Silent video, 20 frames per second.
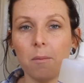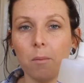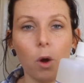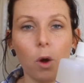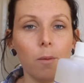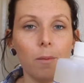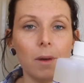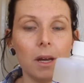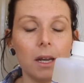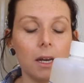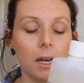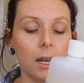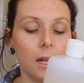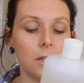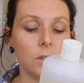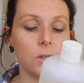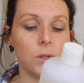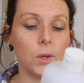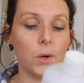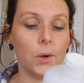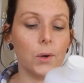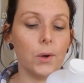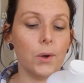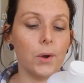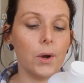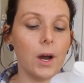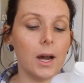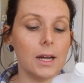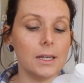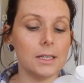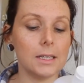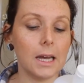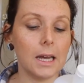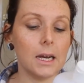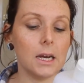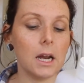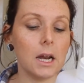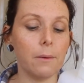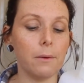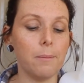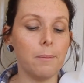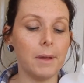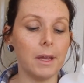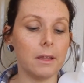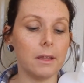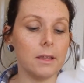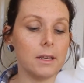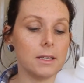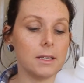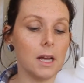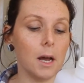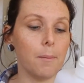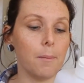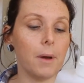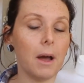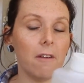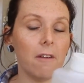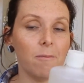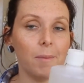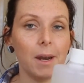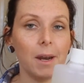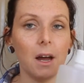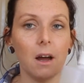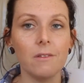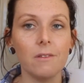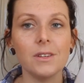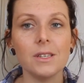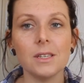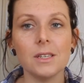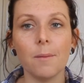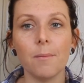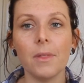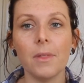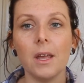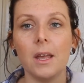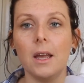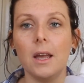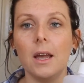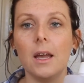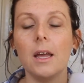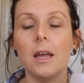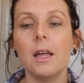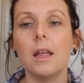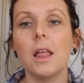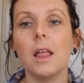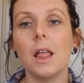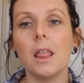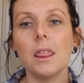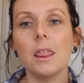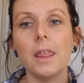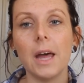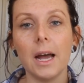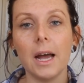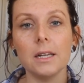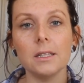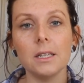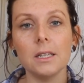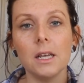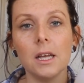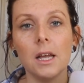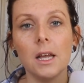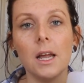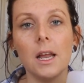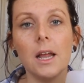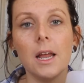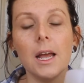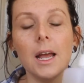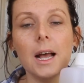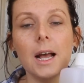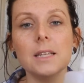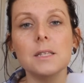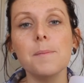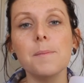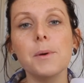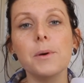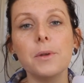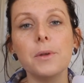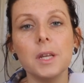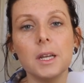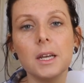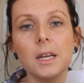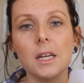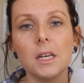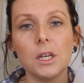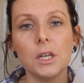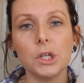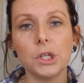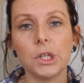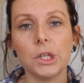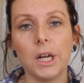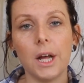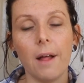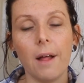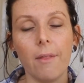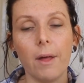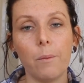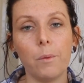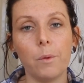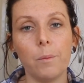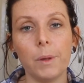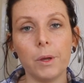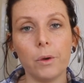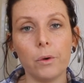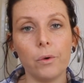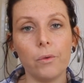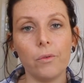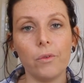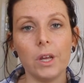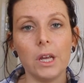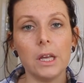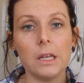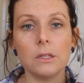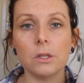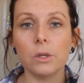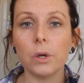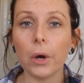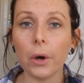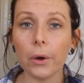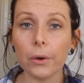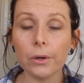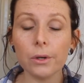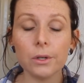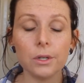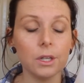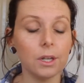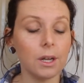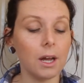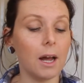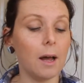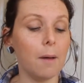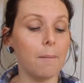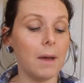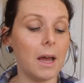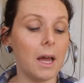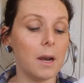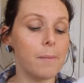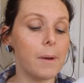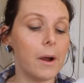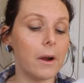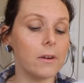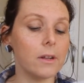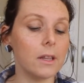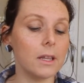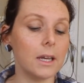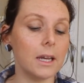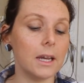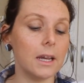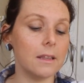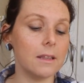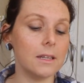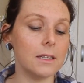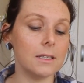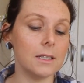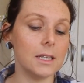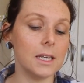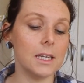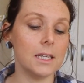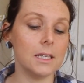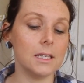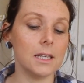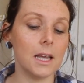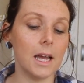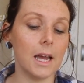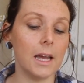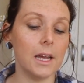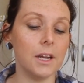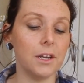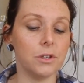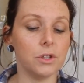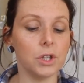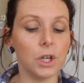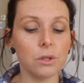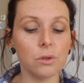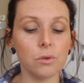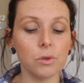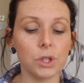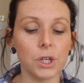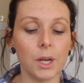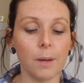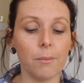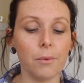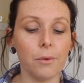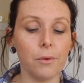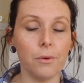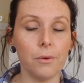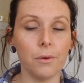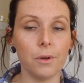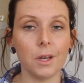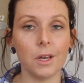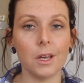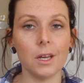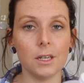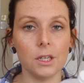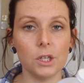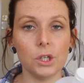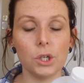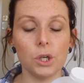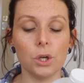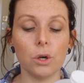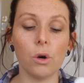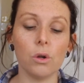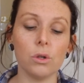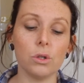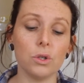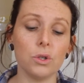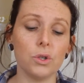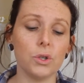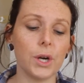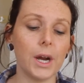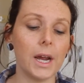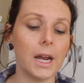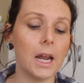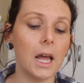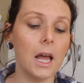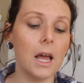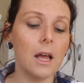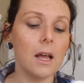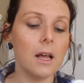the moment, so I decided I would pick this up. I've been after something that has a built-in conditioner and that will be good for his coat, and apparently this is a gentle shampoo conditioner concentrate